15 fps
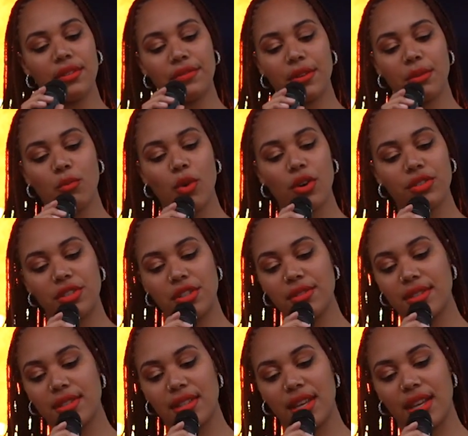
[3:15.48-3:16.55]
From what you
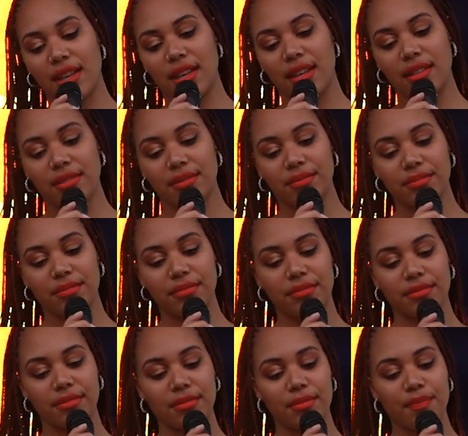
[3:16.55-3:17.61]
see
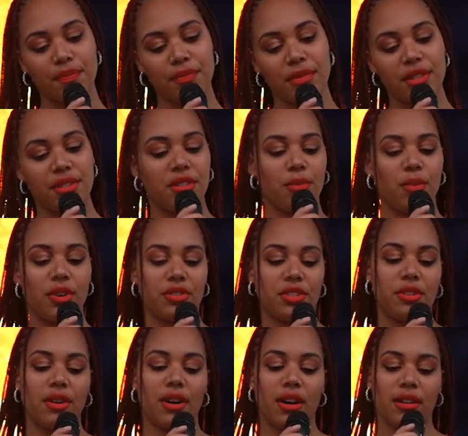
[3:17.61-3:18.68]
to what
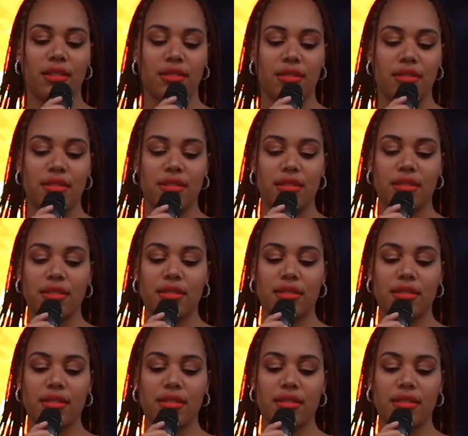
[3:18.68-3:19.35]
you can't.